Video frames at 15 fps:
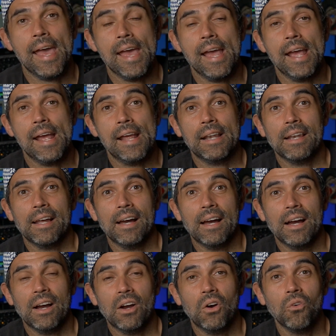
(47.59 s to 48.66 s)
and
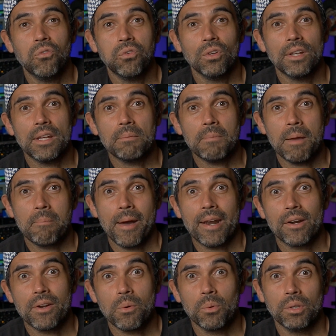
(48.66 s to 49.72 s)
hopefully my
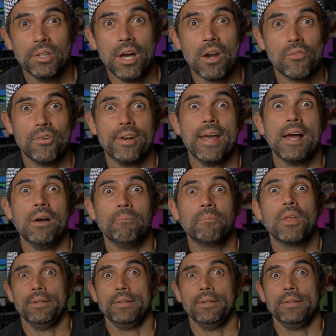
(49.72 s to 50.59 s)
battery will not run out.